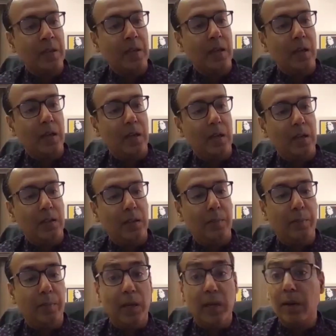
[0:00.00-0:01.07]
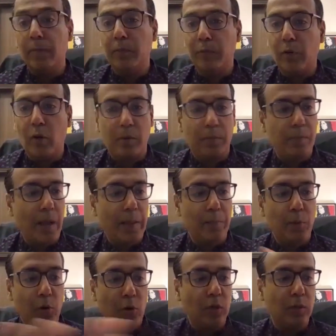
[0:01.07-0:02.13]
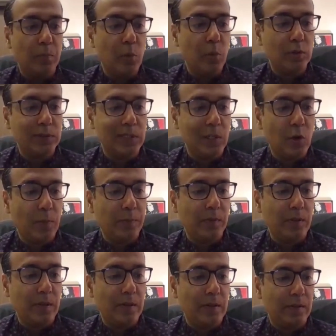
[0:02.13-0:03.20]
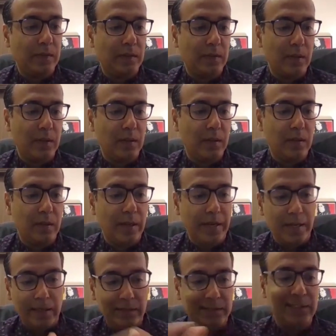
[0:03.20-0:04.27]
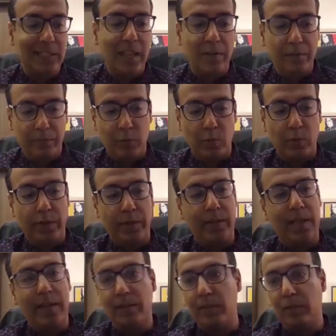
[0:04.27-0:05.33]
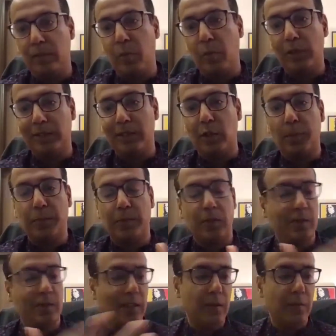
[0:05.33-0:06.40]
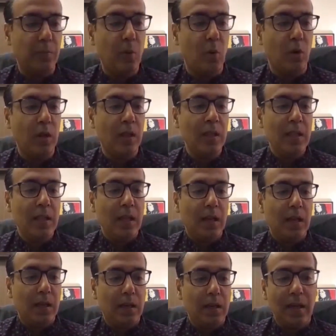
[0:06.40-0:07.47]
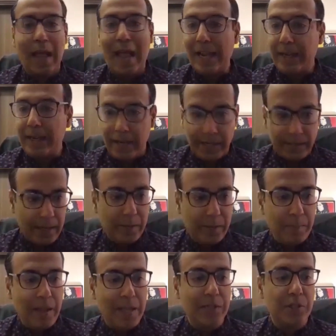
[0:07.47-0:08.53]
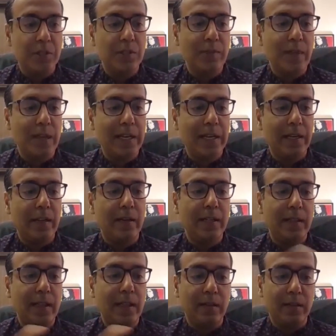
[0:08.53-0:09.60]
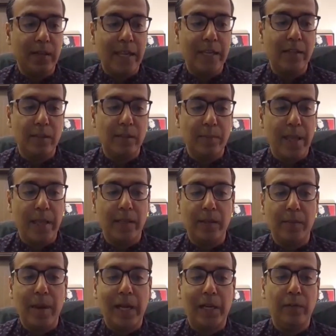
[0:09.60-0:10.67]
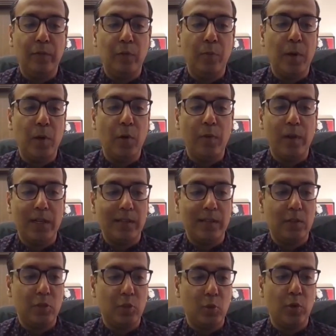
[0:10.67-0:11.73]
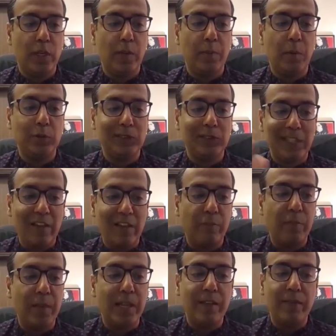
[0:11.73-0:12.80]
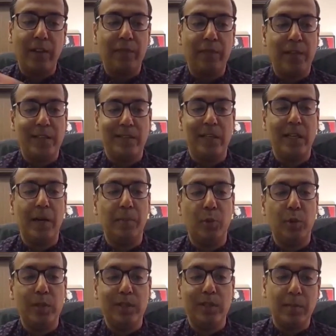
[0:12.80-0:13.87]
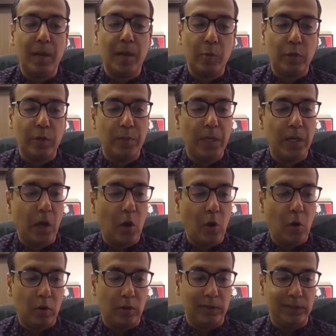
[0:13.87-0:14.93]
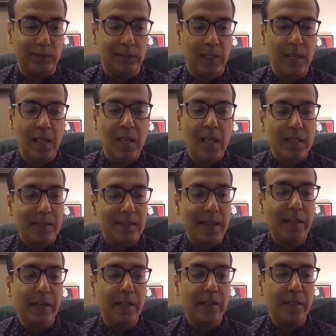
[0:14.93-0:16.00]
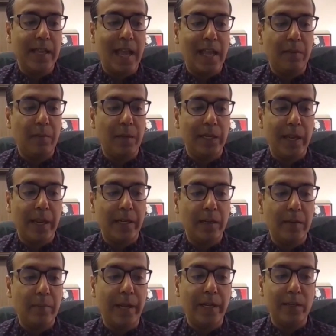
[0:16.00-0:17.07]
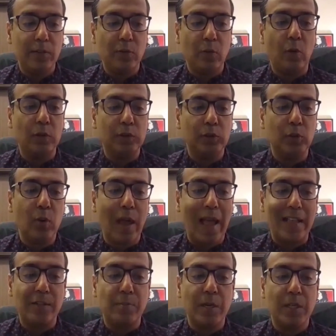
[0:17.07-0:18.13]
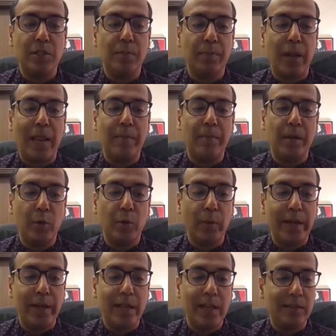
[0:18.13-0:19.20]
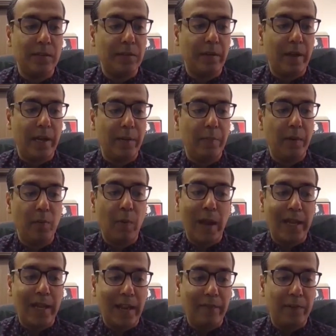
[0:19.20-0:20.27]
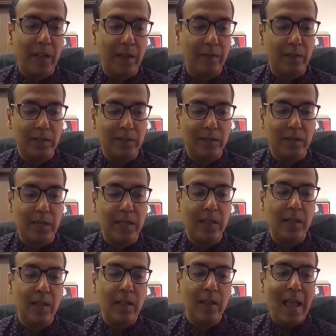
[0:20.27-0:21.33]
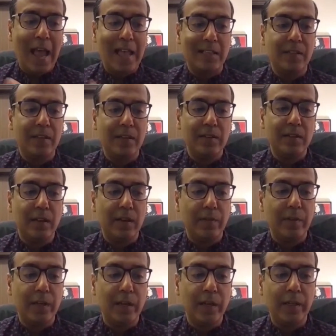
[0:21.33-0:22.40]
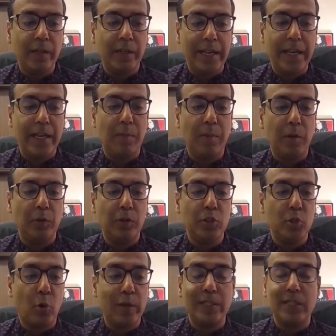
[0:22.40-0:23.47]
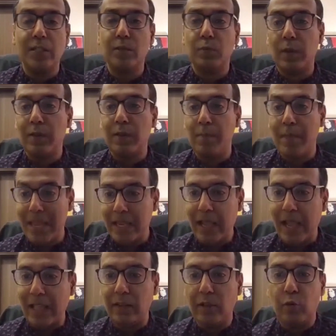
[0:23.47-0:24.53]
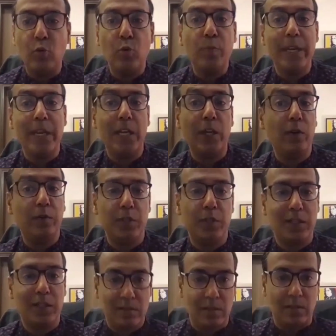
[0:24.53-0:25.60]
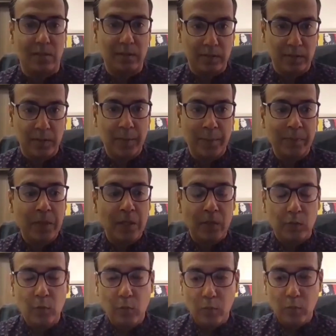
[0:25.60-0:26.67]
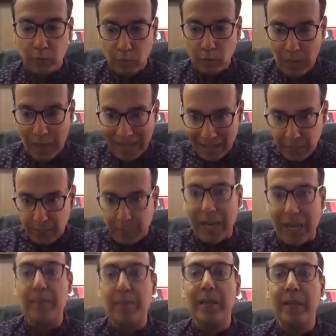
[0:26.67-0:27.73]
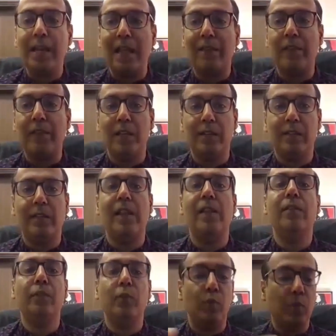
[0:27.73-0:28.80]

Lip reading: blurb for my book, or the book synopsis in itself, there is a small synopsis at the book. And it mentions very clearly that The Tiger, the Bear, and the Battle for Mahoban is a story about self-belief and facing up to insurmountable odds. Set in the animal kingdom, it is also as much a primer to India's incredible wildlife diversity as it is a riveting tale about the choices we make and the true meaning of justice. So at the primary level itself,